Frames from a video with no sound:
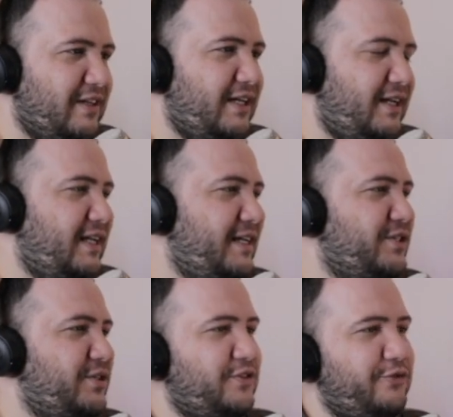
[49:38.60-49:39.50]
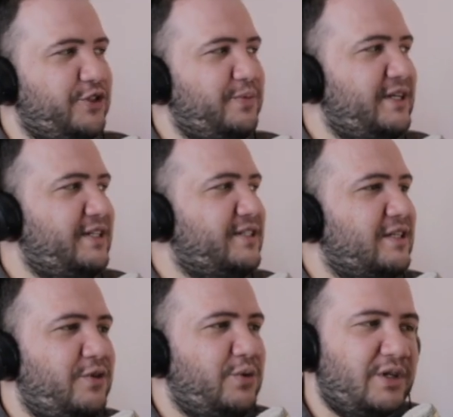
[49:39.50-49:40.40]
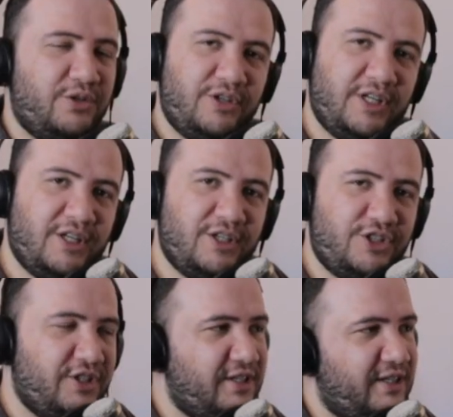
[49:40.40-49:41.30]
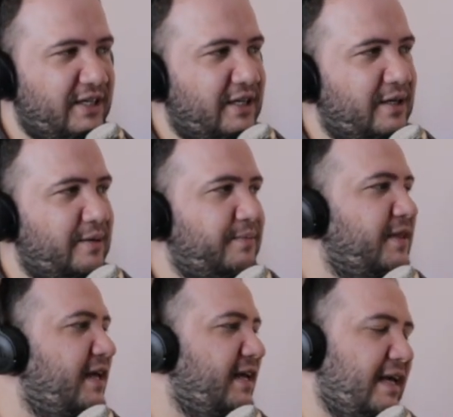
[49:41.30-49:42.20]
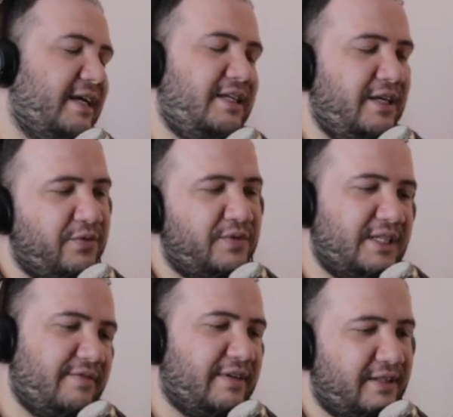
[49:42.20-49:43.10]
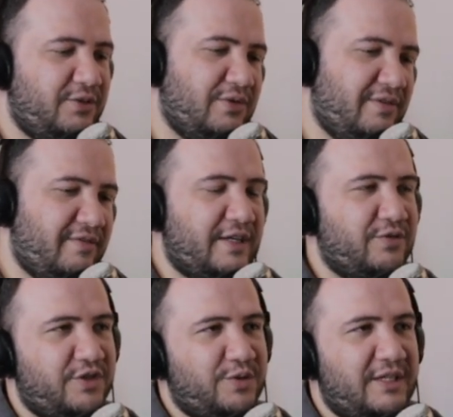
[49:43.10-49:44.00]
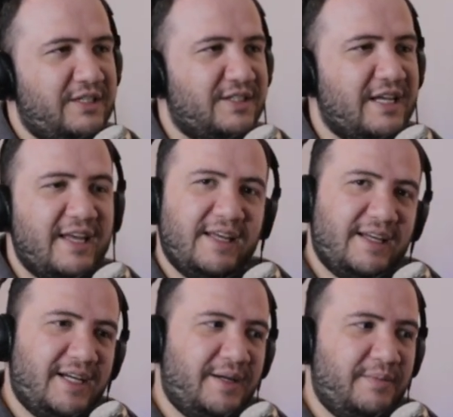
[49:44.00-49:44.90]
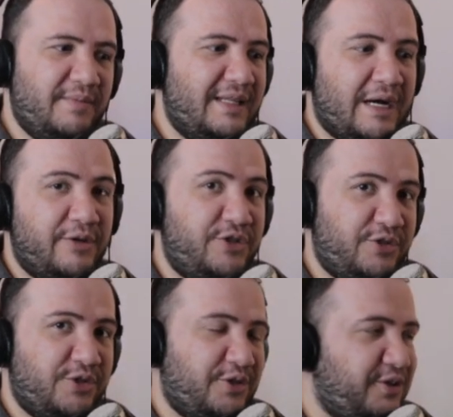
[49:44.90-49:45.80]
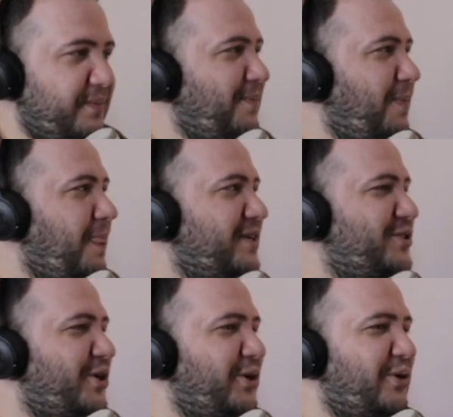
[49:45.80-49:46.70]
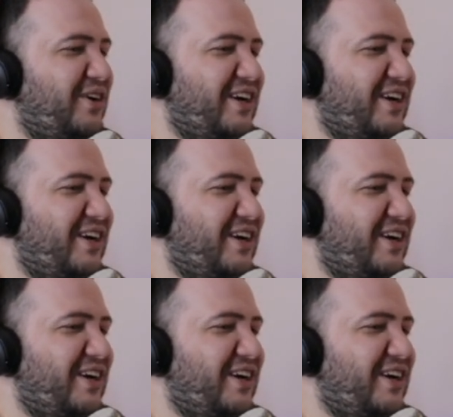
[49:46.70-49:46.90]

inglês, which means if you want to learn English, é aqui que você vai ter sua vez, which means now it's your turn. So